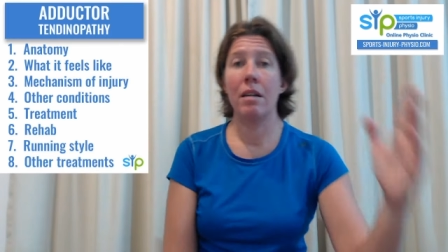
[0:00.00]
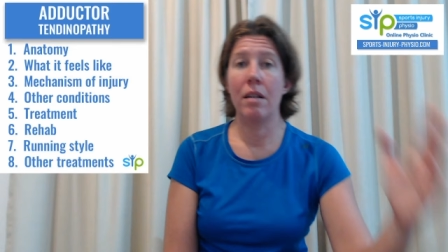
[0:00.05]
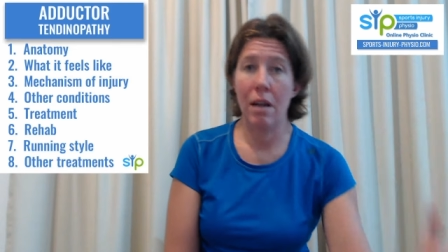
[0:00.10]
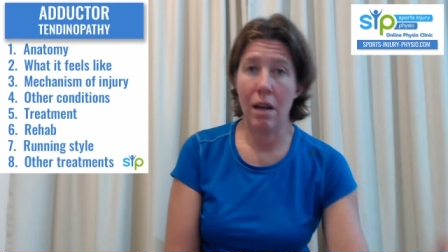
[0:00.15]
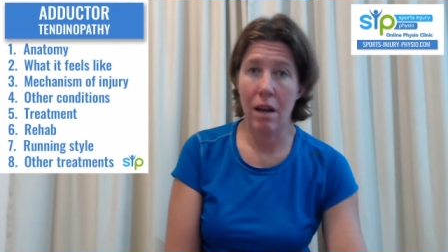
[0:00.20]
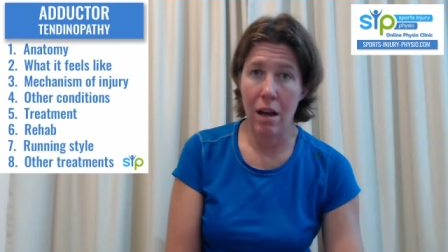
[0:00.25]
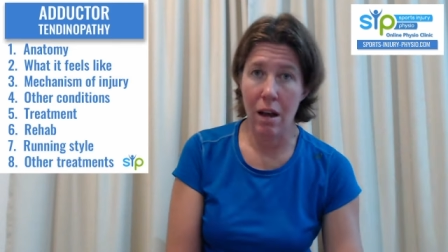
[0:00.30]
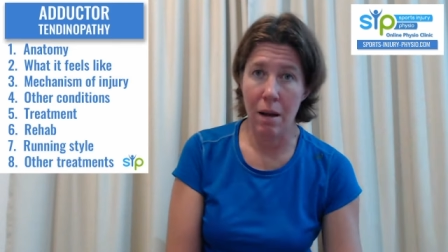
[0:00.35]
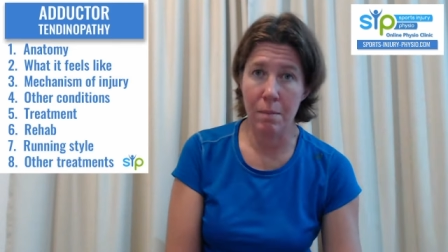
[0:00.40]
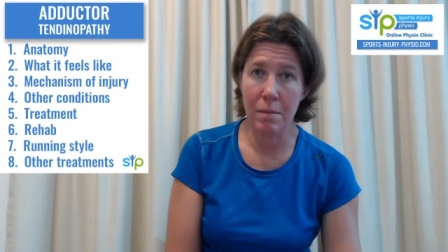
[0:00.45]

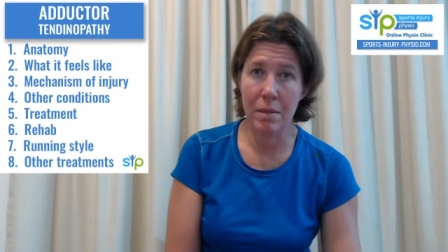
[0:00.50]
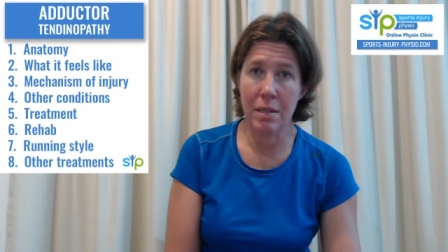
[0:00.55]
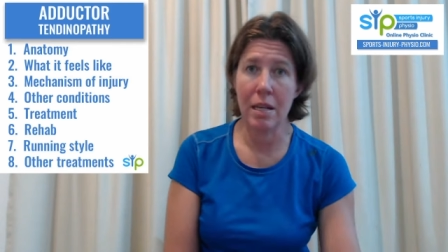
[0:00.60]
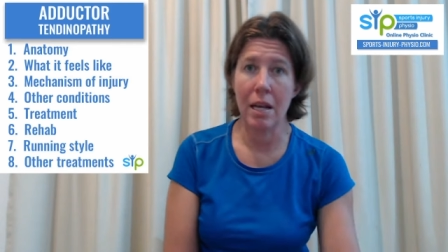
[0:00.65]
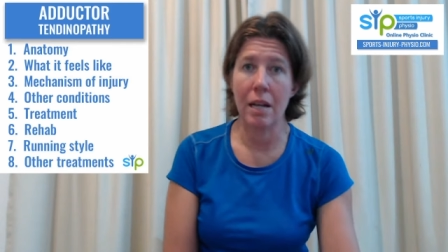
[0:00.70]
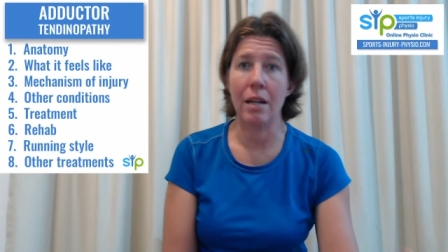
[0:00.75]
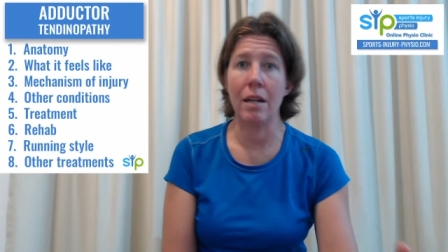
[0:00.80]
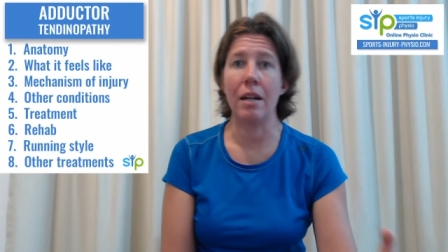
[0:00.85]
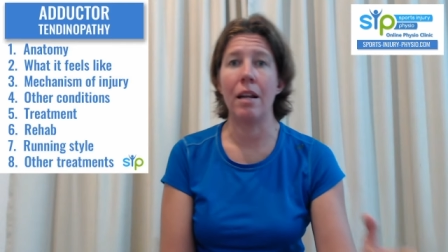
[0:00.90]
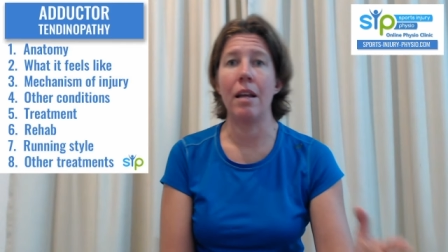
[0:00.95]

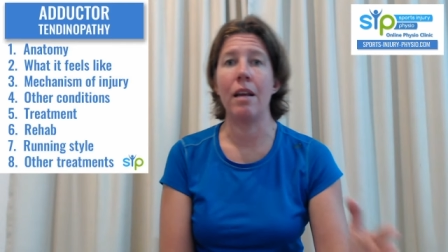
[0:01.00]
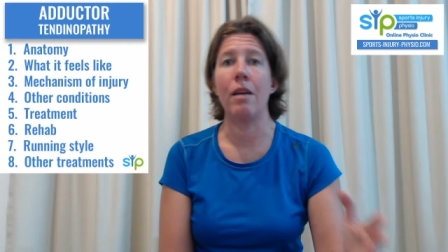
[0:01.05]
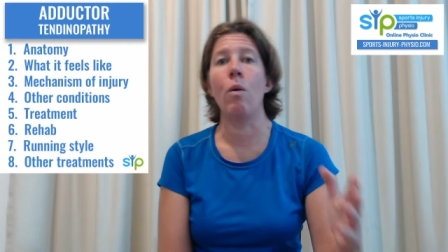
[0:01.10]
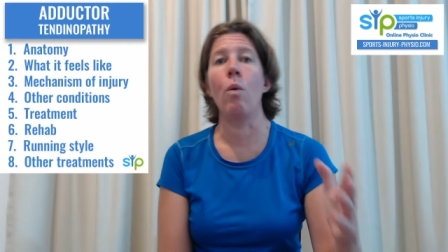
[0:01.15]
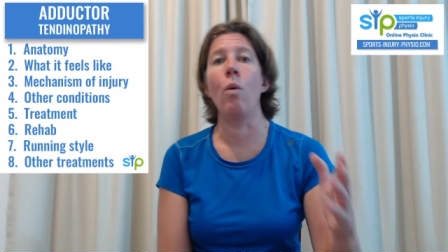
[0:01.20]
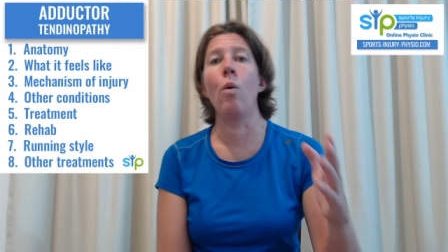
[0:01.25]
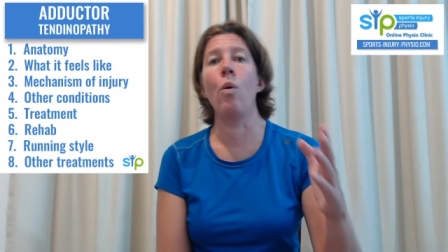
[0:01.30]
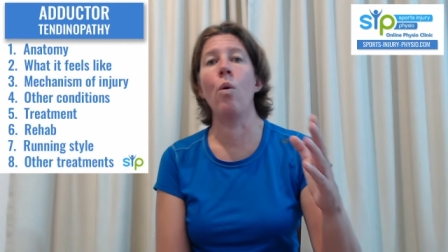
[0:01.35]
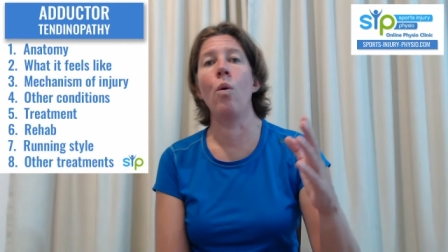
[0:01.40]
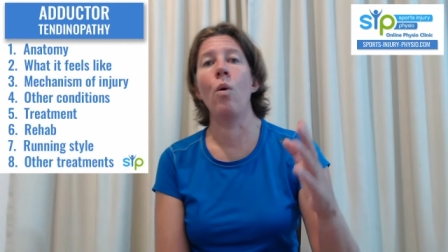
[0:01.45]
suddenly,
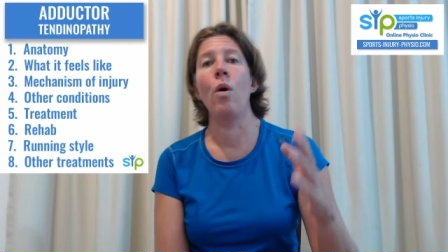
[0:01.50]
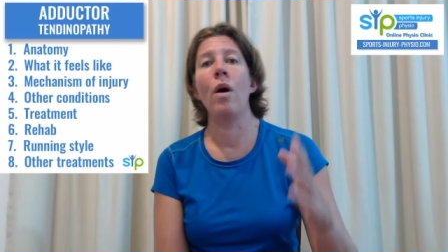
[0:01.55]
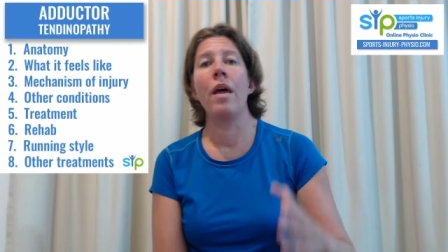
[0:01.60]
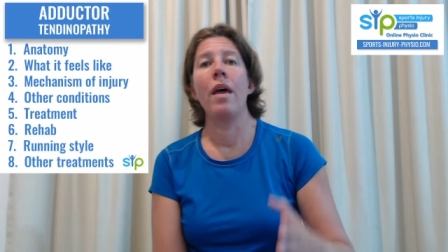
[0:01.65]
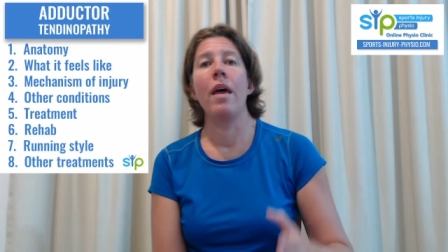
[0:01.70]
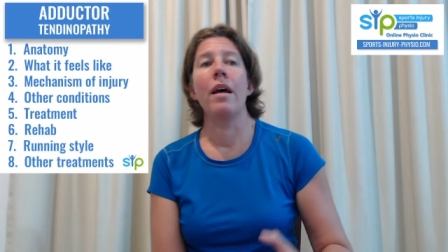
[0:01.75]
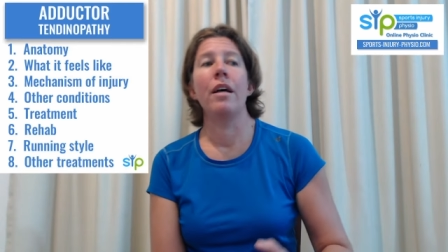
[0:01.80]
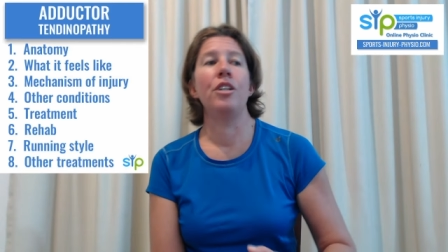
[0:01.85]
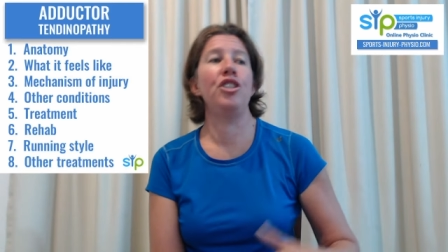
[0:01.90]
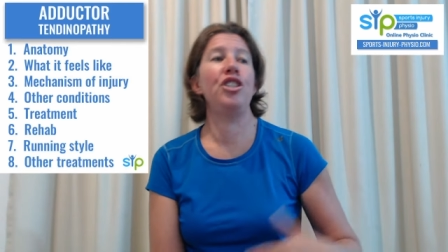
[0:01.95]
or
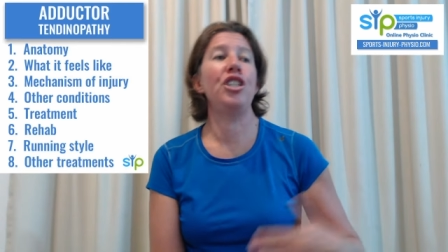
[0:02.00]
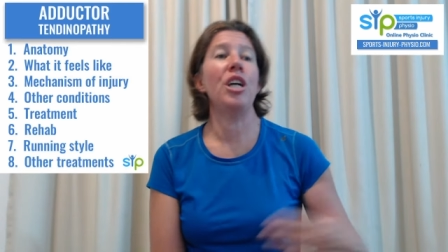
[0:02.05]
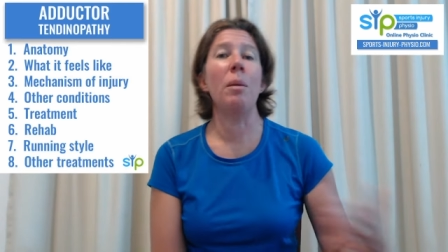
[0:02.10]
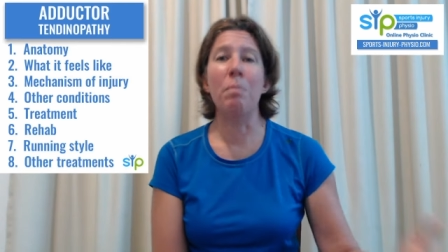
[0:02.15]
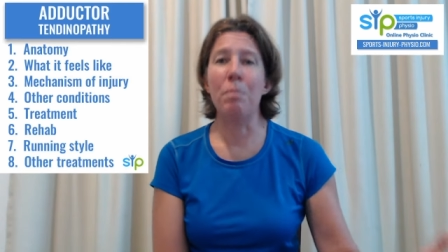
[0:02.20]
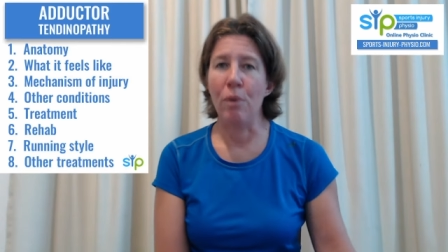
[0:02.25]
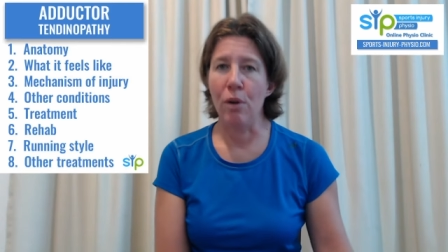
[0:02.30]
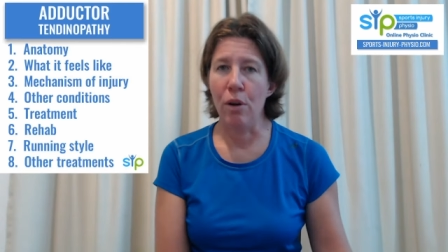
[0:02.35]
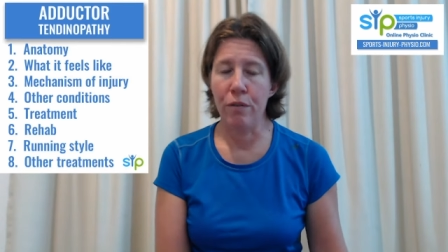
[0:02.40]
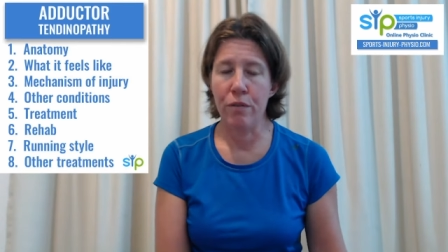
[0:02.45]

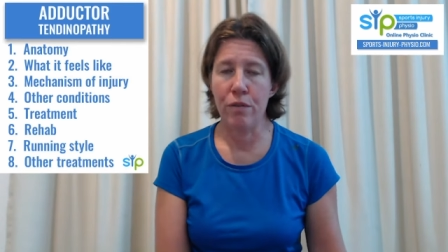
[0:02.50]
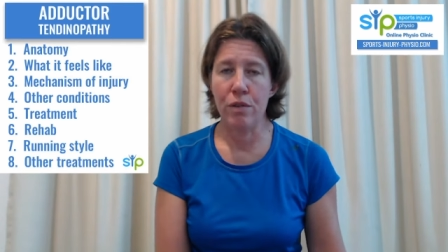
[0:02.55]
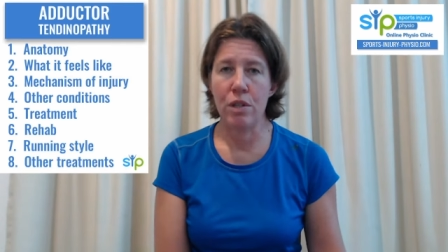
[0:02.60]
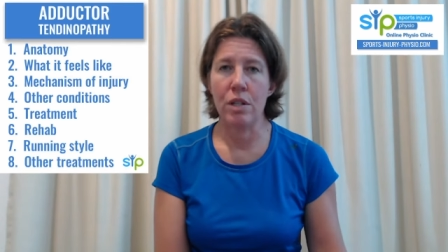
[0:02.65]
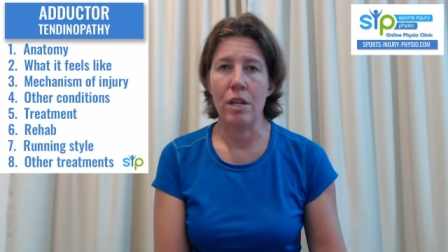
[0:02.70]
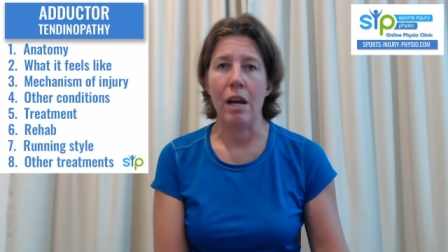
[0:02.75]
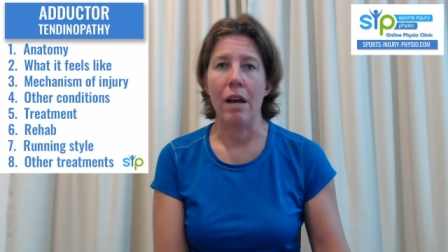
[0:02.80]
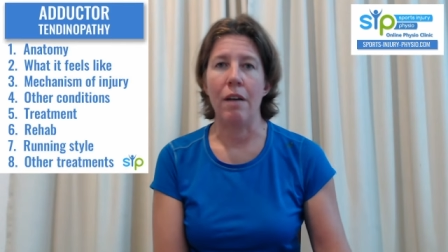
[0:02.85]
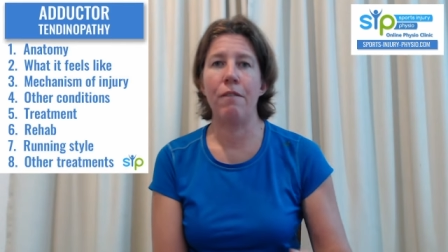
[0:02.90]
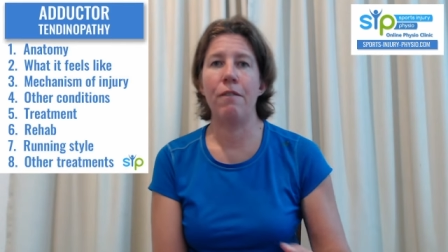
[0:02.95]
jump off
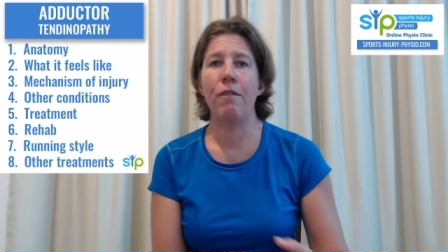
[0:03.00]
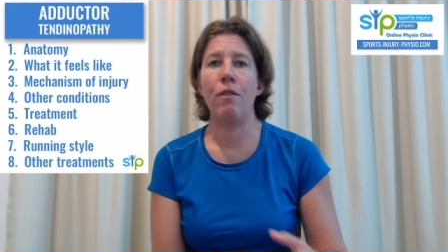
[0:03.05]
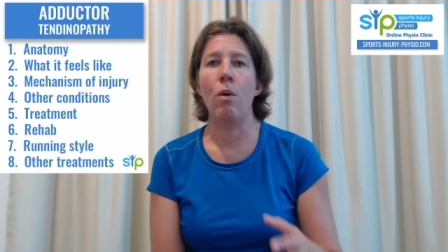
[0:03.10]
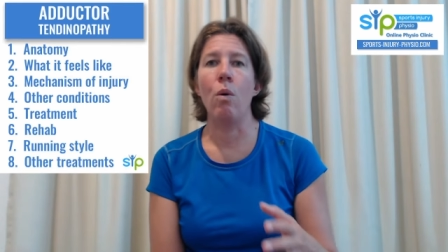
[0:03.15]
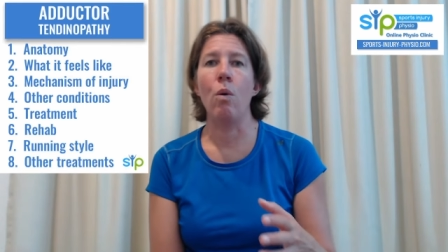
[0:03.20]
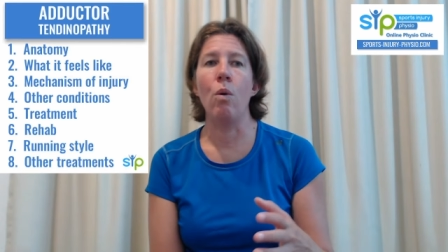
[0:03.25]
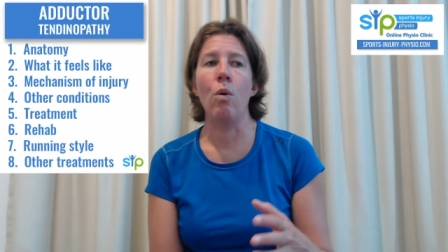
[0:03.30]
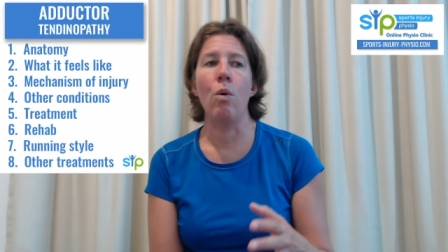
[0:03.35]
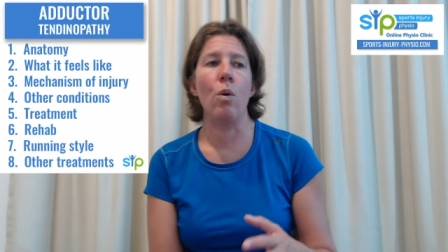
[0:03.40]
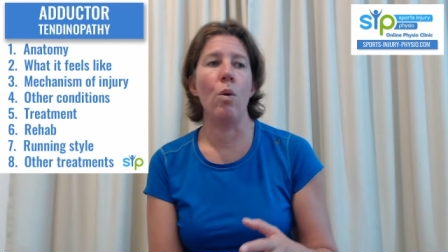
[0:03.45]
stuff,
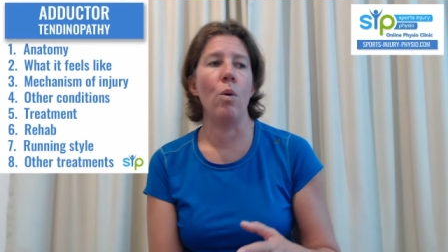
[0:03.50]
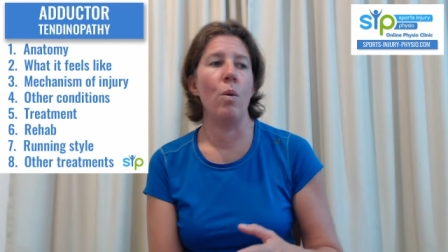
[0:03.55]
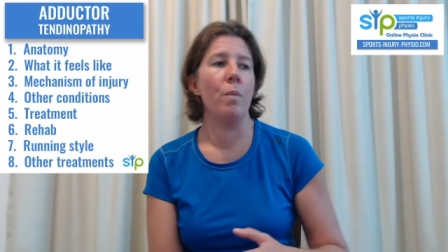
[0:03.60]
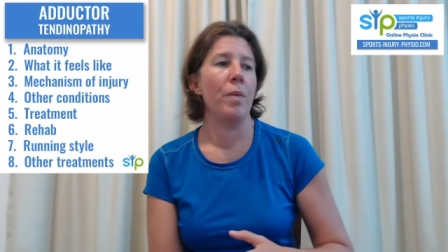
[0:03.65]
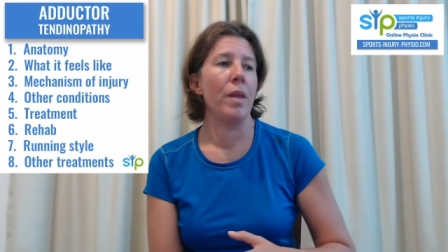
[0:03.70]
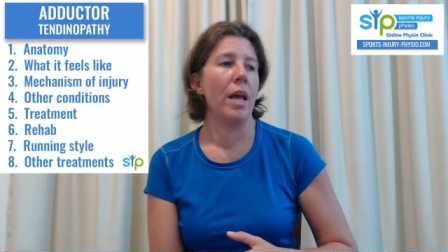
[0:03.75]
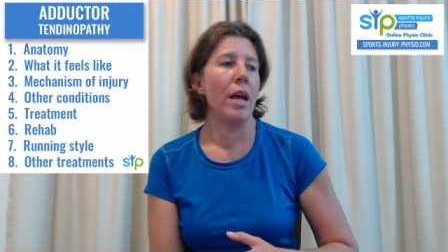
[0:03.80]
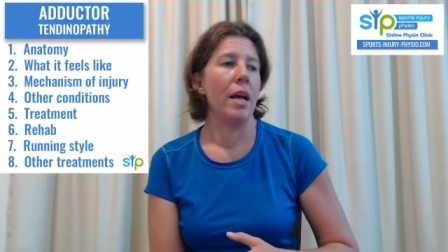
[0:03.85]
or